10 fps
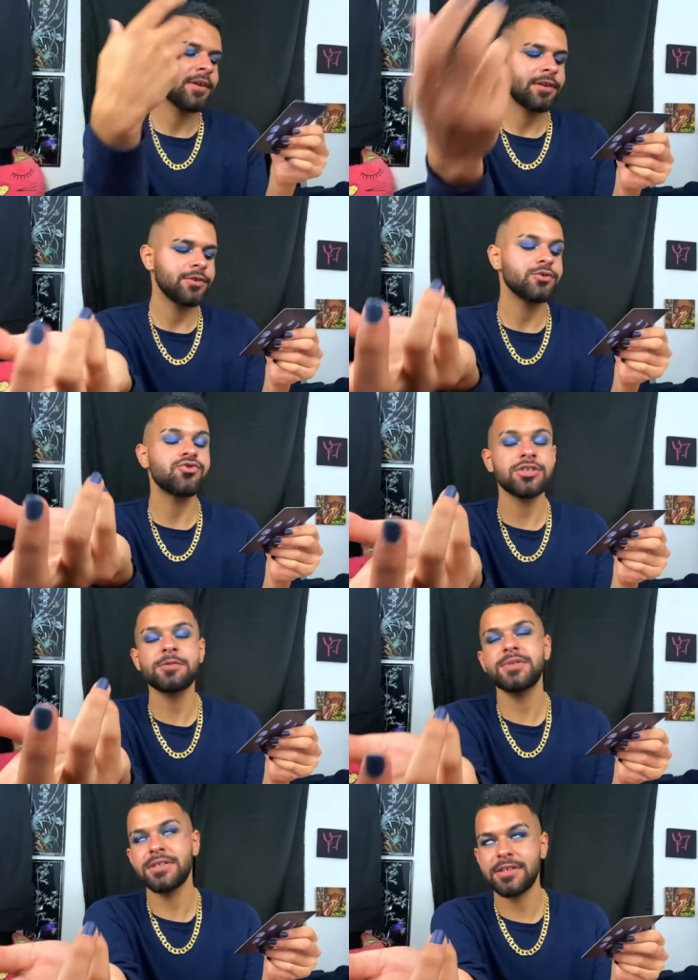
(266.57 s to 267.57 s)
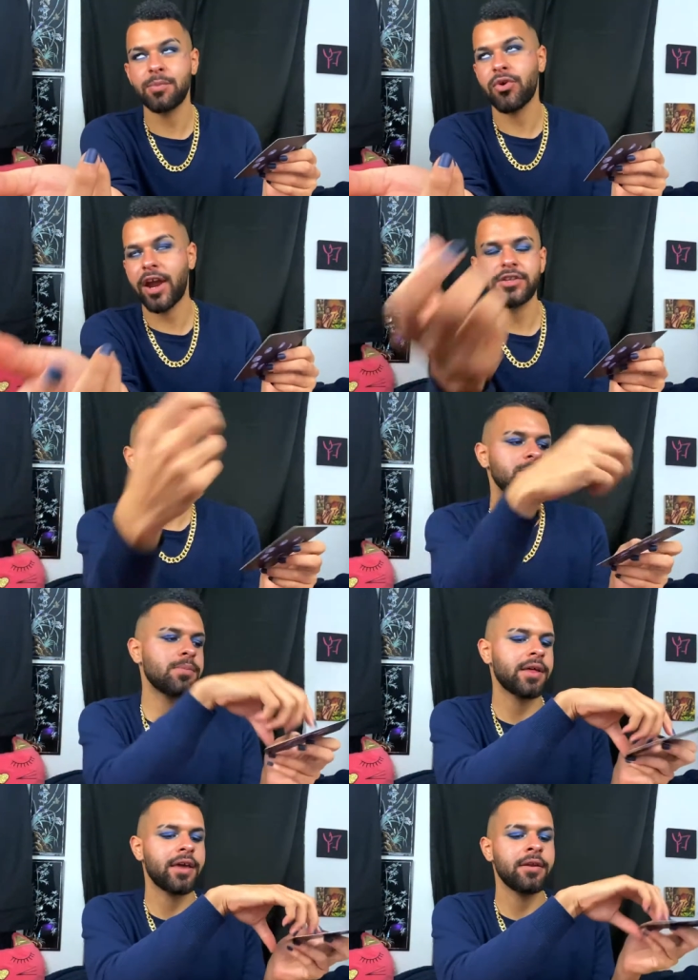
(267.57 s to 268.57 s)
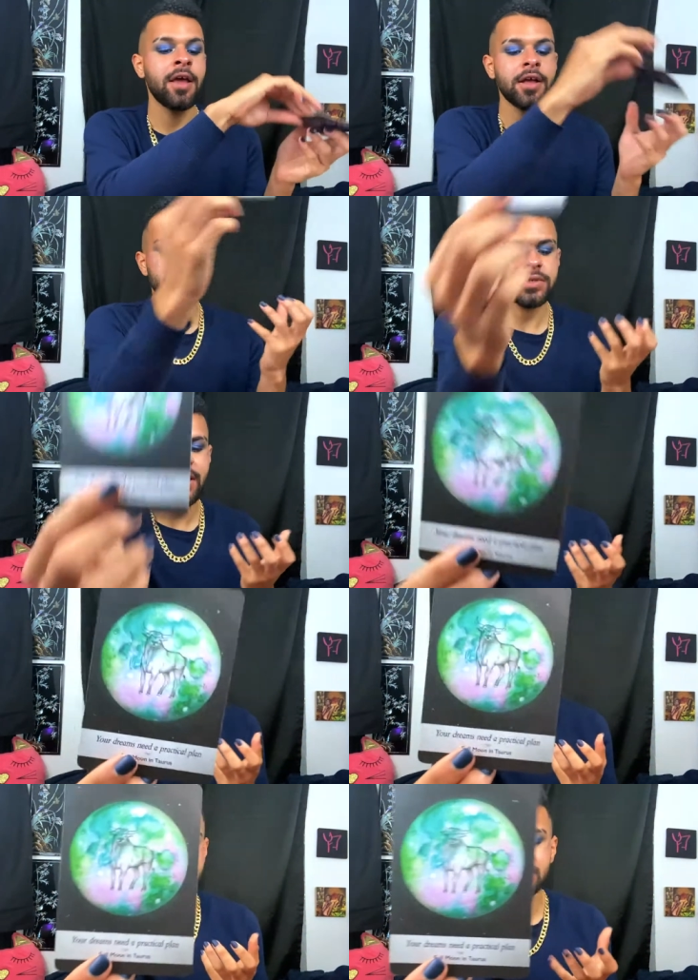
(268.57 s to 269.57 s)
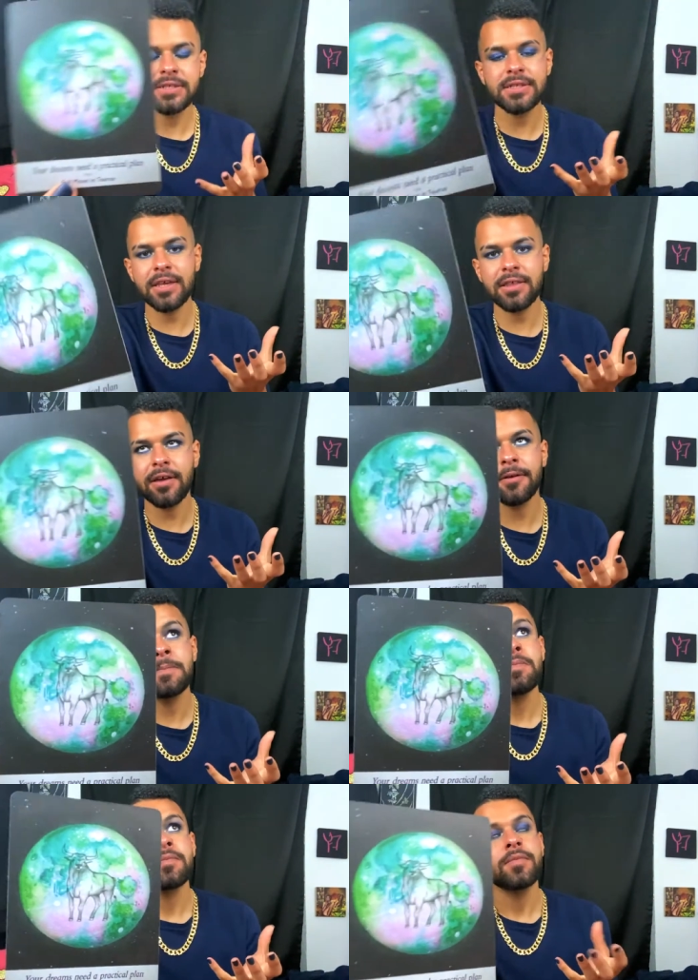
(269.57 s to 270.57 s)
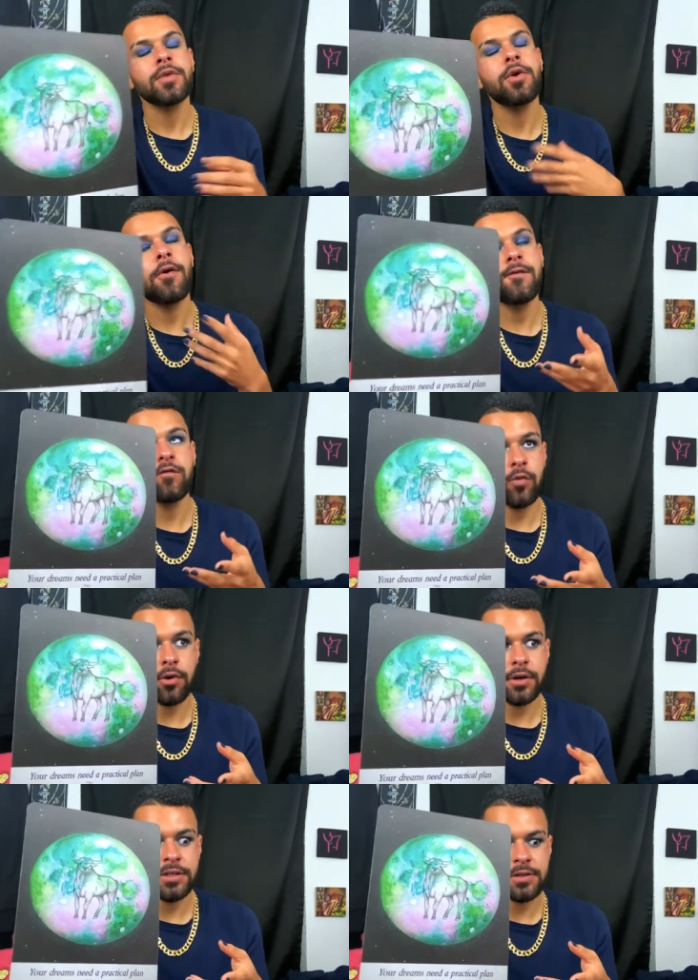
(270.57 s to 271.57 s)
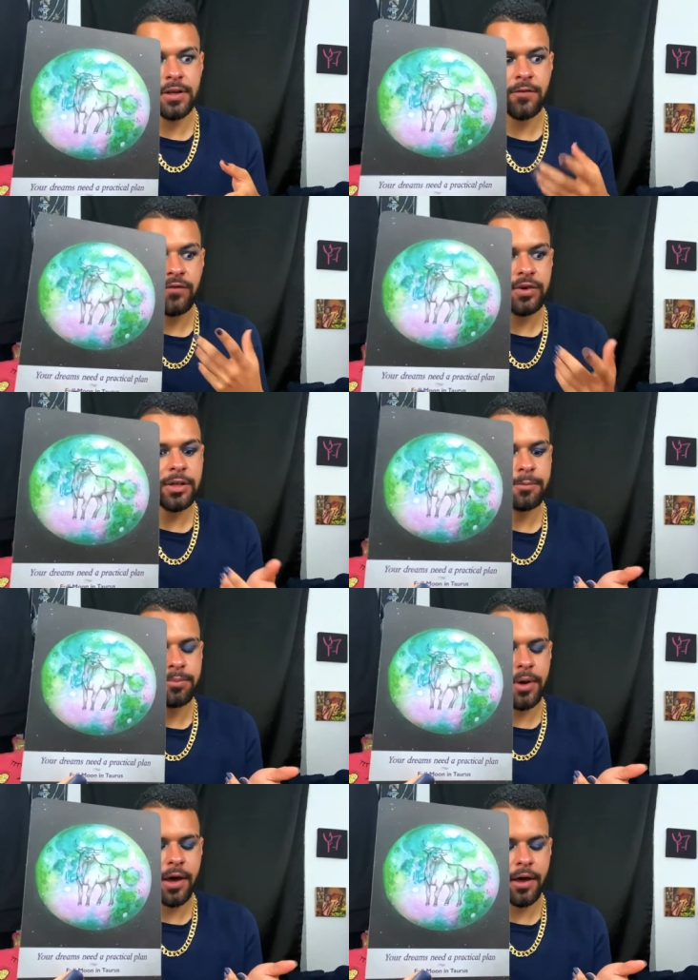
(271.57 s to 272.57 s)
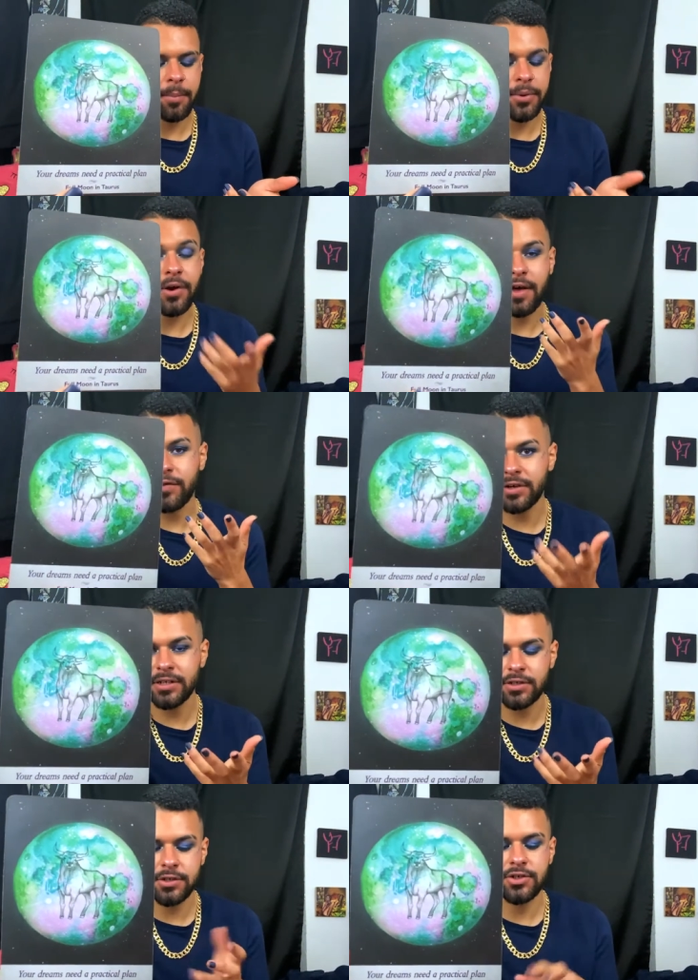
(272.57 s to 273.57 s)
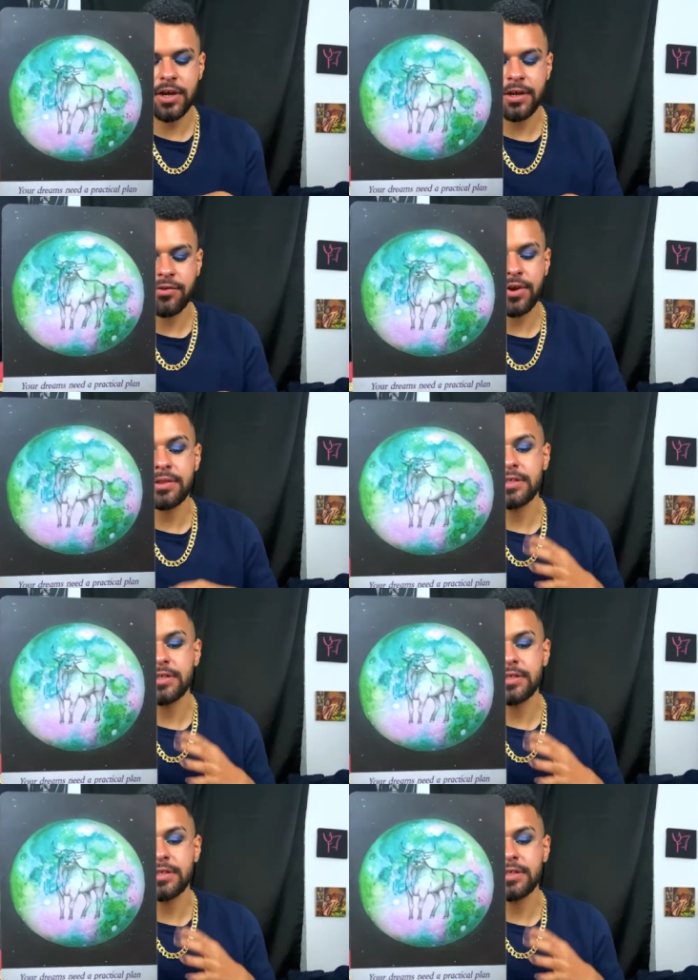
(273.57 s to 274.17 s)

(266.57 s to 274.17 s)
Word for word: your dreams need a practical plan. So yeah, like this is like the go forward and like really put effort into trying to create these